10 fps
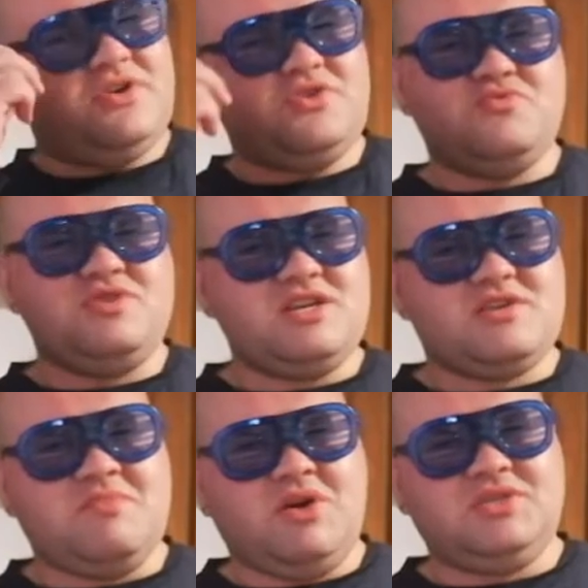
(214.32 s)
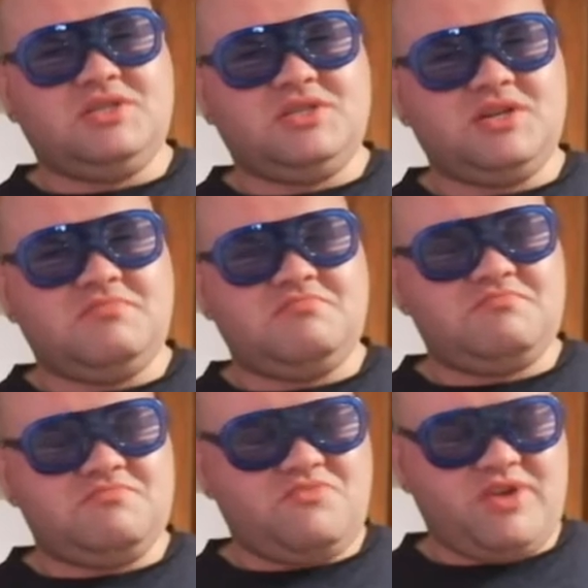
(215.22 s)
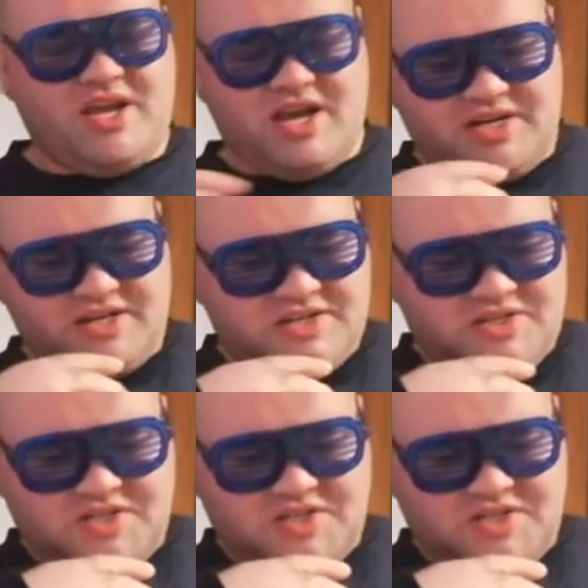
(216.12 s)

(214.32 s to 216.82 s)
a unique monster. We hadn't had